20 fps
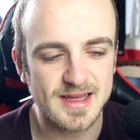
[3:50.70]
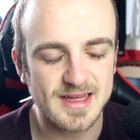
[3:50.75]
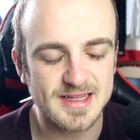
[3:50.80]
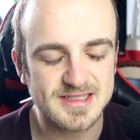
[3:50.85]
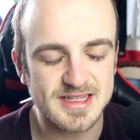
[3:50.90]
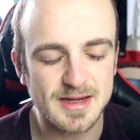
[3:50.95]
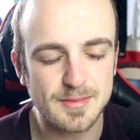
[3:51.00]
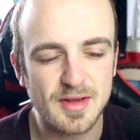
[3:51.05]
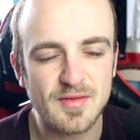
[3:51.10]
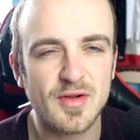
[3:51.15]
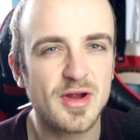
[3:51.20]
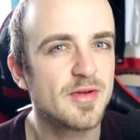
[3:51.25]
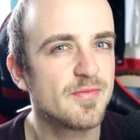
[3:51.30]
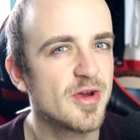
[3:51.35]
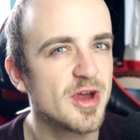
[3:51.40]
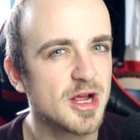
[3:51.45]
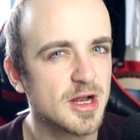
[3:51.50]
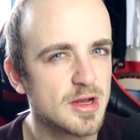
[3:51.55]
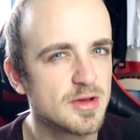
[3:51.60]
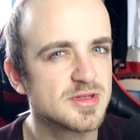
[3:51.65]
it's going to be a very,
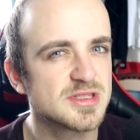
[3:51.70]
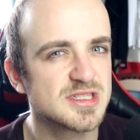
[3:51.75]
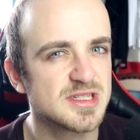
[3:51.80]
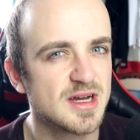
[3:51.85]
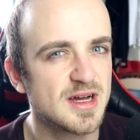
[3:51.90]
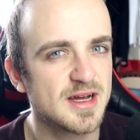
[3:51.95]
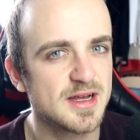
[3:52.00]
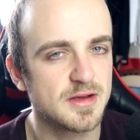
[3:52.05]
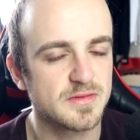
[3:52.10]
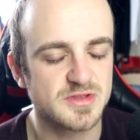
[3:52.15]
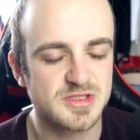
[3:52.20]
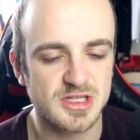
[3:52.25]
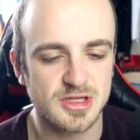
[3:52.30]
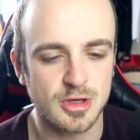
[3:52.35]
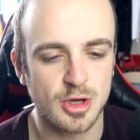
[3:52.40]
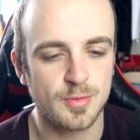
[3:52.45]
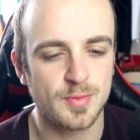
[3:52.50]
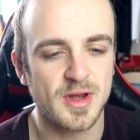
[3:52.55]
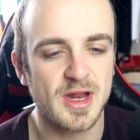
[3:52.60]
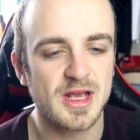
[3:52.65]
very close tie. Obviously,
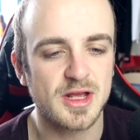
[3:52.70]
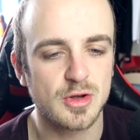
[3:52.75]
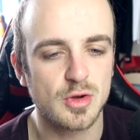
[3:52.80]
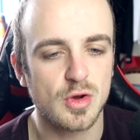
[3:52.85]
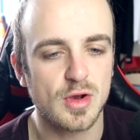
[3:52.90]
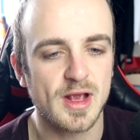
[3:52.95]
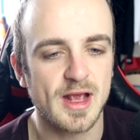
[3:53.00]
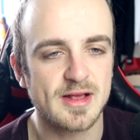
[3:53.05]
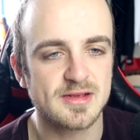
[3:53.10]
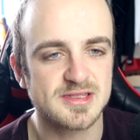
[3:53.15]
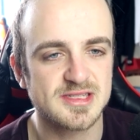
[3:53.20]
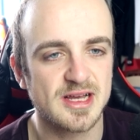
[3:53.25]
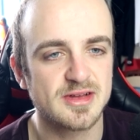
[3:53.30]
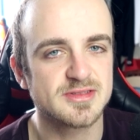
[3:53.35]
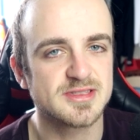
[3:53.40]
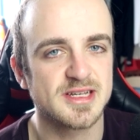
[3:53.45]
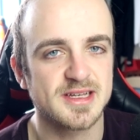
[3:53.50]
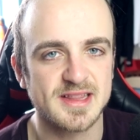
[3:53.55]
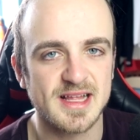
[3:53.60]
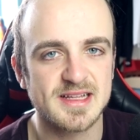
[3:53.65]
Copenhagen knocking out
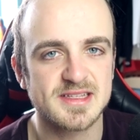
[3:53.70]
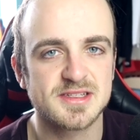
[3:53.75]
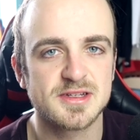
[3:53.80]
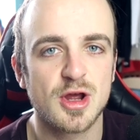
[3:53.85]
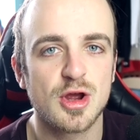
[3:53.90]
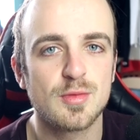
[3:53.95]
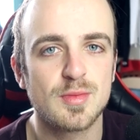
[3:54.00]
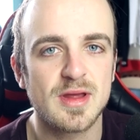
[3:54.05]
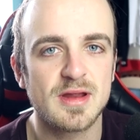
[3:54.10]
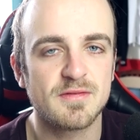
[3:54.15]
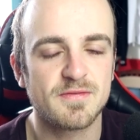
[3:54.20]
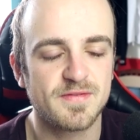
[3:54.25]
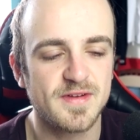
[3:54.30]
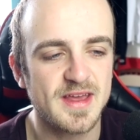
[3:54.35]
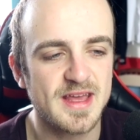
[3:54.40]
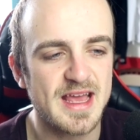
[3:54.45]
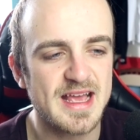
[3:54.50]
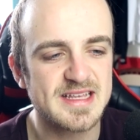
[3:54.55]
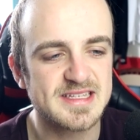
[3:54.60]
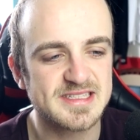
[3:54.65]
Celtic, that's no mean
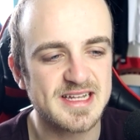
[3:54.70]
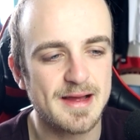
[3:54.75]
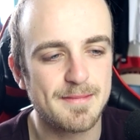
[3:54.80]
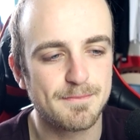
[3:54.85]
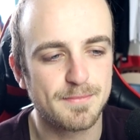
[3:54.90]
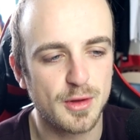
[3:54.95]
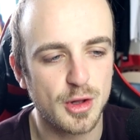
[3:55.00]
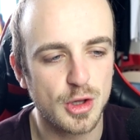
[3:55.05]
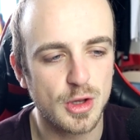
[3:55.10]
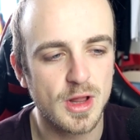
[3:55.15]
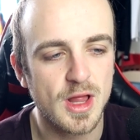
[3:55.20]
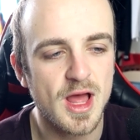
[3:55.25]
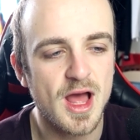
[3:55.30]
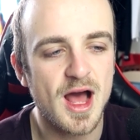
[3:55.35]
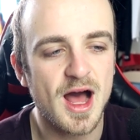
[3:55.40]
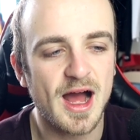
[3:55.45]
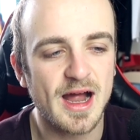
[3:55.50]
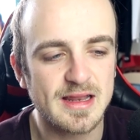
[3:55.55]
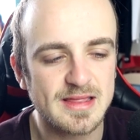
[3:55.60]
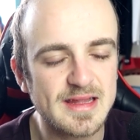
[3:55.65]
feat. Istanbul,
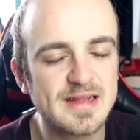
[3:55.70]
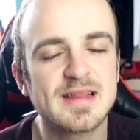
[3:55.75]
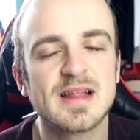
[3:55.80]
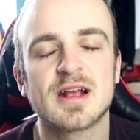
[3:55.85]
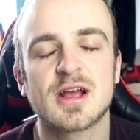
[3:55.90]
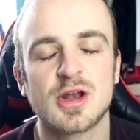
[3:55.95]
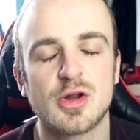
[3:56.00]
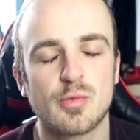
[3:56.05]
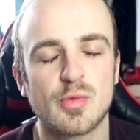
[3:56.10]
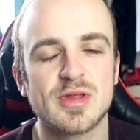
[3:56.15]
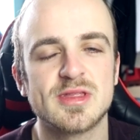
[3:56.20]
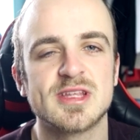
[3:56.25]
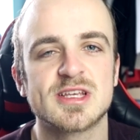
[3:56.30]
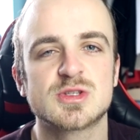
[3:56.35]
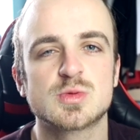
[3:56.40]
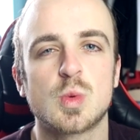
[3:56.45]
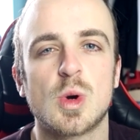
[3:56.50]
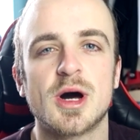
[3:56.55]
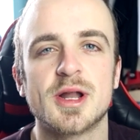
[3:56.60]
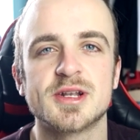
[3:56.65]
I think they're going to win
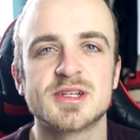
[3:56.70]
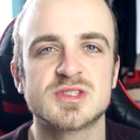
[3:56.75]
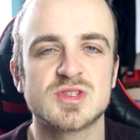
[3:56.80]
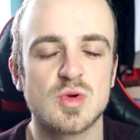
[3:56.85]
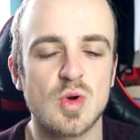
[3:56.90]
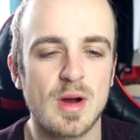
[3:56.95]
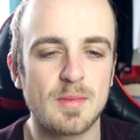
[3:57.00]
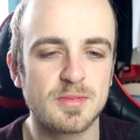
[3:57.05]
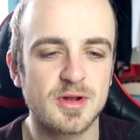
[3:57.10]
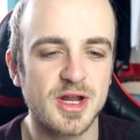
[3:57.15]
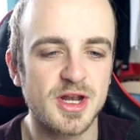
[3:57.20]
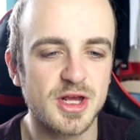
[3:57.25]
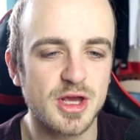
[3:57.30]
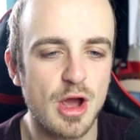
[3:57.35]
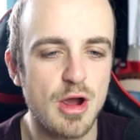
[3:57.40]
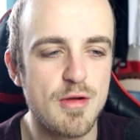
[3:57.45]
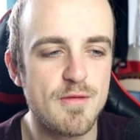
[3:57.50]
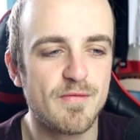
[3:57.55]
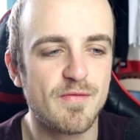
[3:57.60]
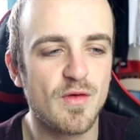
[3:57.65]
this one, so I'm going to
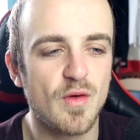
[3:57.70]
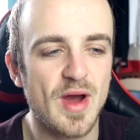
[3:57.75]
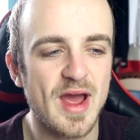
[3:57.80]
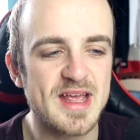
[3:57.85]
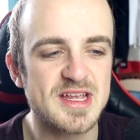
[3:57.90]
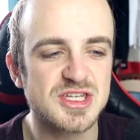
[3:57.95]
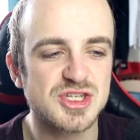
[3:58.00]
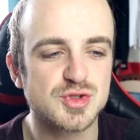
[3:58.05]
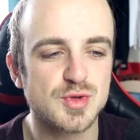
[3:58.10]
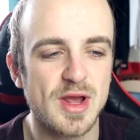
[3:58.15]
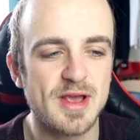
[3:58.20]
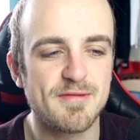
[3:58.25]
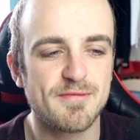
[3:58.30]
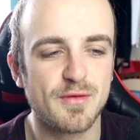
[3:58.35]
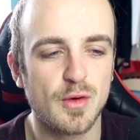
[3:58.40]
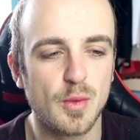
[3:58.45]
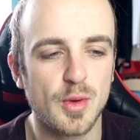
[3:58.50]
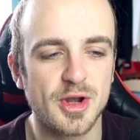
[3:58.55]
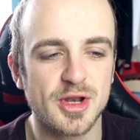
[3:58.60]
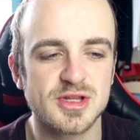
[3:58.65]
go for a
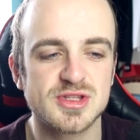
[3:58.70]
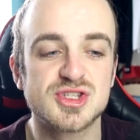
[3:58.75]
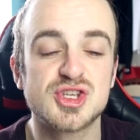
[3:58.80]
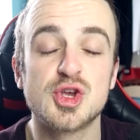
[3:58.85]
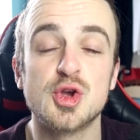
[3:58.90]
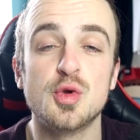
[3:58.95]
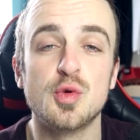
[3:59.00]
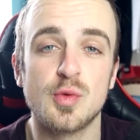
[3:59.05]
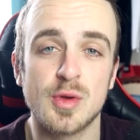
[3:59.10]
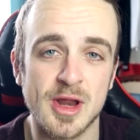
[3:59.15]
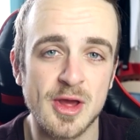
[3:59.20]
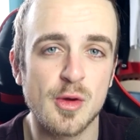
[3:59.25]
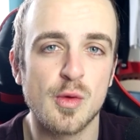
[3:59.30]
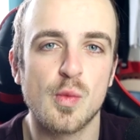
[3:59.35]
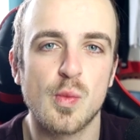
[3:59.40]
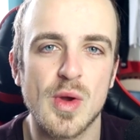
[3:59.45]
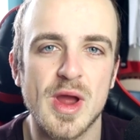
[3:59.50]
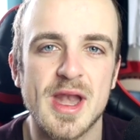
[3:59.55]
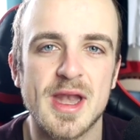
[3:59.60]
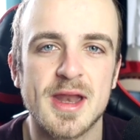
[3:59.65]
straightforward
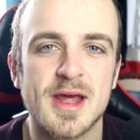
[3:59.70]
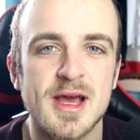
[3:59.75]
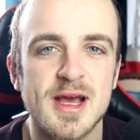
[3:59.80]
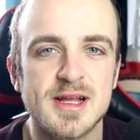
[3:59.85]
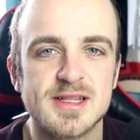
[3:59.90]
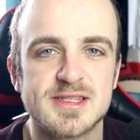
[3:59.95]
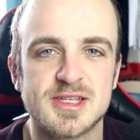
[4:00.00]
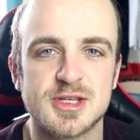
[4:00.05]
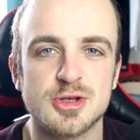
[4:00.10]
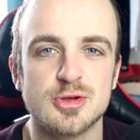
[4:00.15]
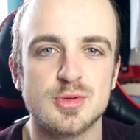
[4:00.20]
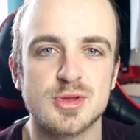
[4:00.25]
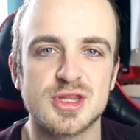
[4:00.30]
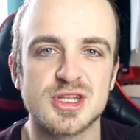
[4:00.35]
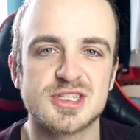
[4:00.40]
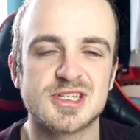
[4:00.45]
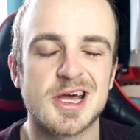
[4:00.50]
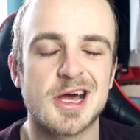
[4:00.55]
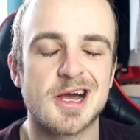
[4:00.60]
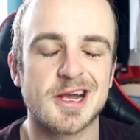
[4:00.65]
2-0 win to
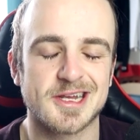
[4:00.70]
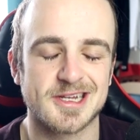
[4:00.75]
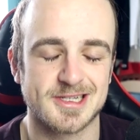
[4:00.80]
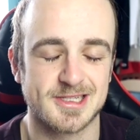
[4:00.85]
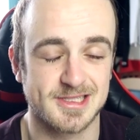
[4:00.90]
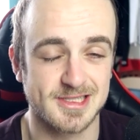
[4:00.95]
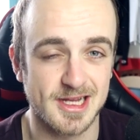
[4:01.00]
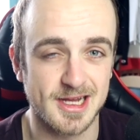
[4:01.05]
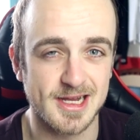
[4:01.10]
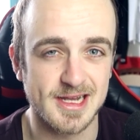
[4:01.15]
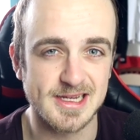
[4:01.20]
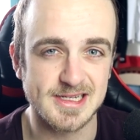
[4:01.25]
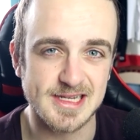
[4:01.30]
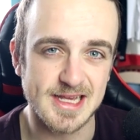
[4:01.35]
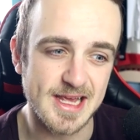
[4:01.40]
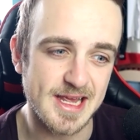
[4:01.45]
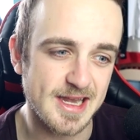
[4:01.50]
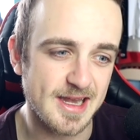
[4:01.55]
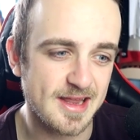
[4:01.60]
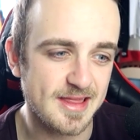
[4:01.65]
the Turkish side
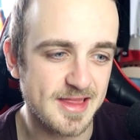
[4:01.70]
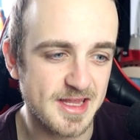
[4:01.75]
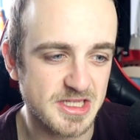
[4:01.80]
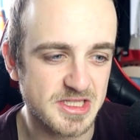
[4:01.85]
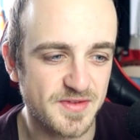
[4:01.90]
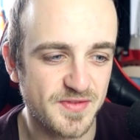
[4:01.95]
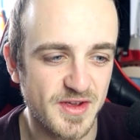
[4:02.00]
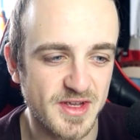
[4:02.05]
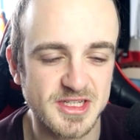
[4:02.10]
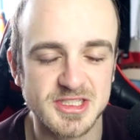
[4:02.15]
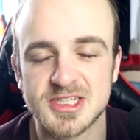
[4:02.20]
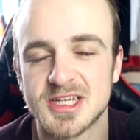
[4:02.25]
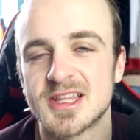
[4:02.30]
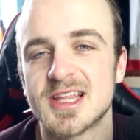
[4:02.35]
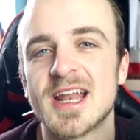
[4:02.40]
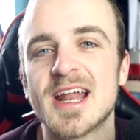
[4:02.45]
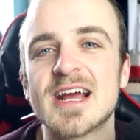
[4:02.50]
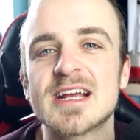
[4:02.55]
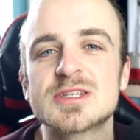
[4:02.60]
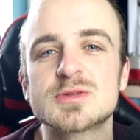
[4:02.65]
in this fixture.
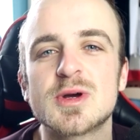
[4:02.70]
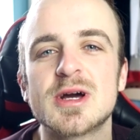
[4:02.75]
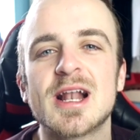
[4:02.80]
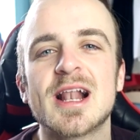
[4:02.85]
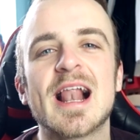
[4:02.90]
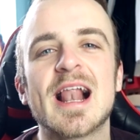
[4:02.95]
The next one,